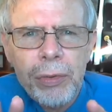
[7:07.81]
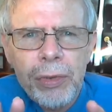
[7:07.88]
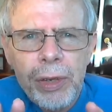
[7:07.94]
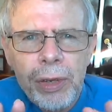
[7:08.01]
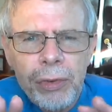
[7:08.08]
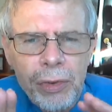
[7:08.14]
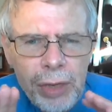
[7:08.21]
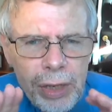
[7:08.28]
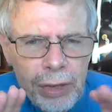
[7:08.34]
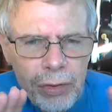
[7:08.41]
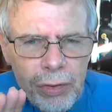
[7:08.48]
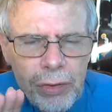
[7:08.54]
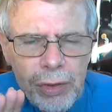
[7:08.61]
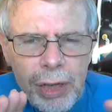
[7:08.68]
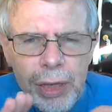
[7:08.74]
touching. He
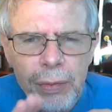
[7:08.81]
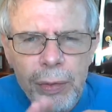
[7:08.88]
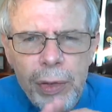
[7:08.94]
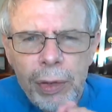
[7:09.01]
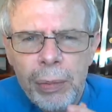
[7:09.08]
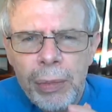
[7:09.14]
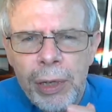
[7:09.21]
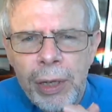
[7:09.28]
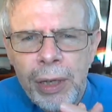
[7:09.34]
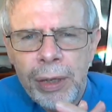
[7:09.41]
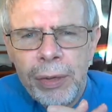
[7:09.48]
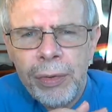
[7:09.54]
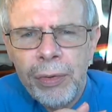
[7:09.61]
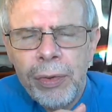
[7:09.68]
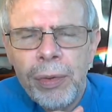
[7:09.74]
just gave a
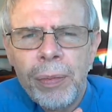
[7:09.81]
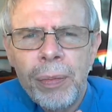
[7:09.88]
command.